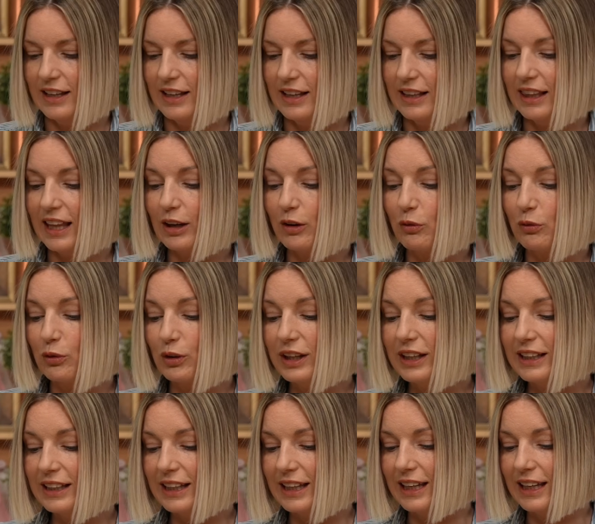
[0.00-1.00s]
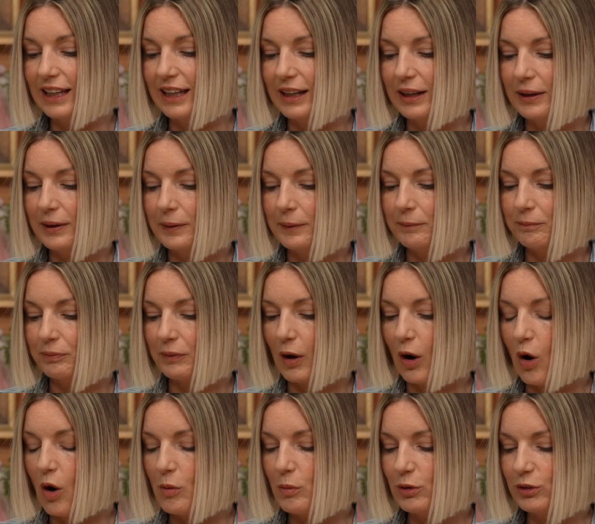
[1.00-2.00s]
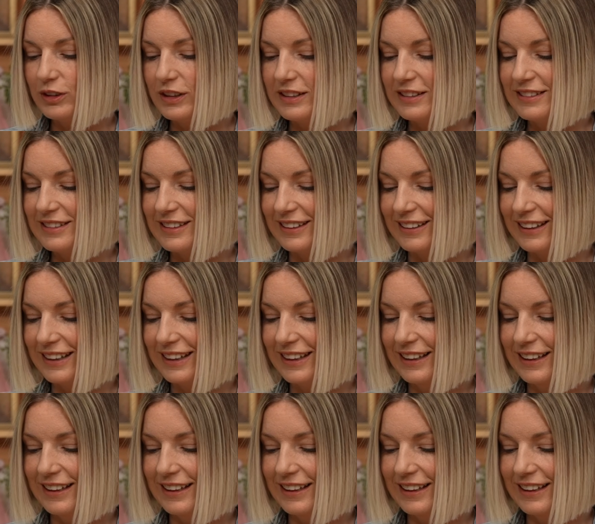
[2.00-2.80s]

Like really, almost instantly.